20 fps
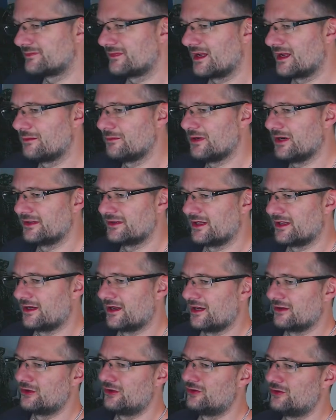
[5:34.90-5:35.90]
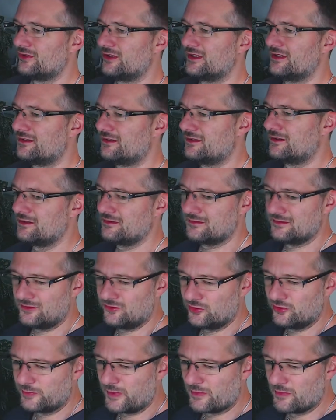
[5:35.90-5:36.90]
But I don't know. Usually it
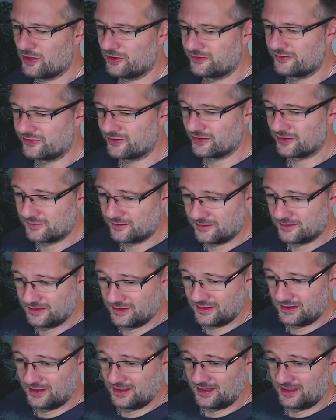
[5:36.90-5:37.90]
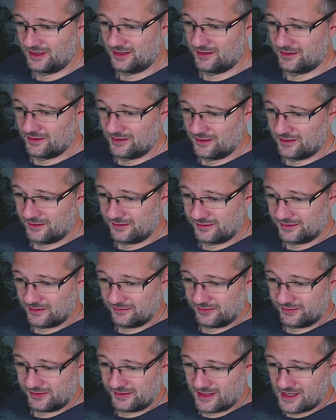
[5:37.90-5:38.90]
should be my turn.
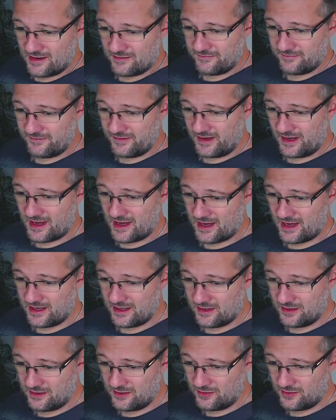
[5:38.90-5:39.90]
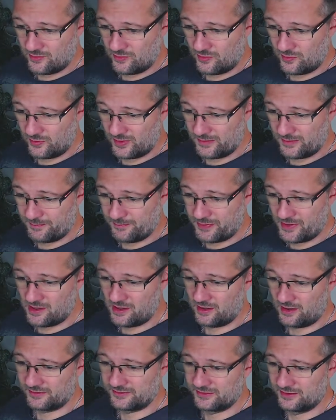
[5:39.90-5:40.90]
ServiceNerd VA with
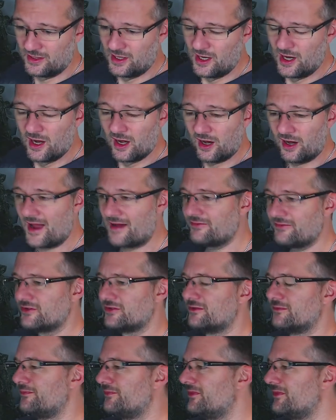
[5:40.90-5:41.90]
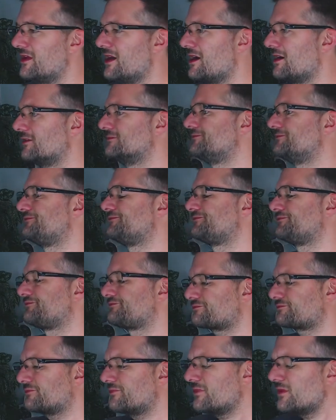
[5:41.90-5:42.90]
Bard. I haven't. No.
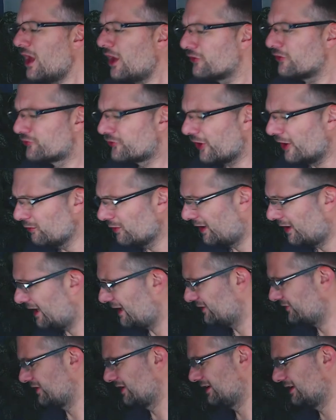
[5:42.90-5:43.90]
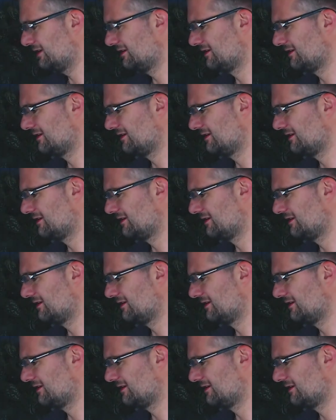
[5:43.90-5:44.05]
Do you know what? Actually,